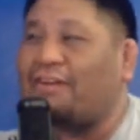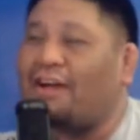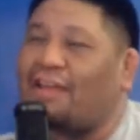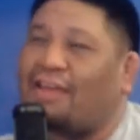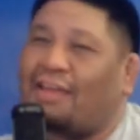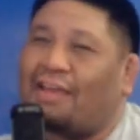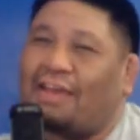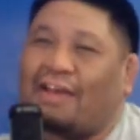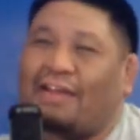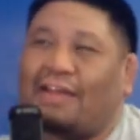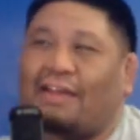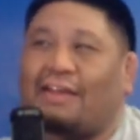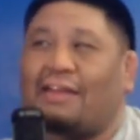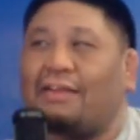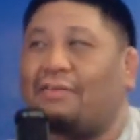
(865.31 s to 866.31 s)
Like, yeah,
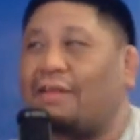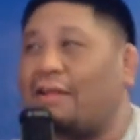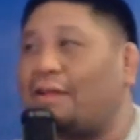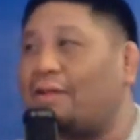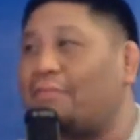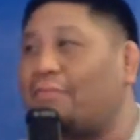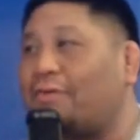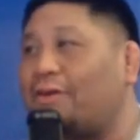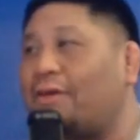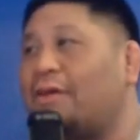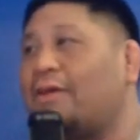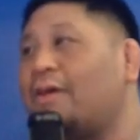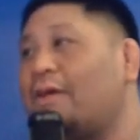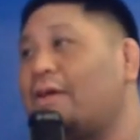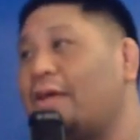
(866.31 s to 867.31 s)
they didn't really
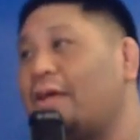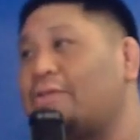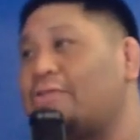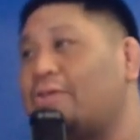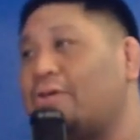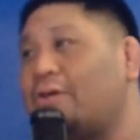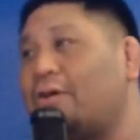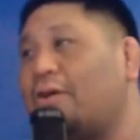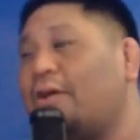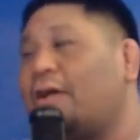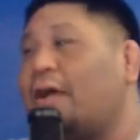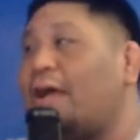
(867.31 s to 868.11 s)
catch on.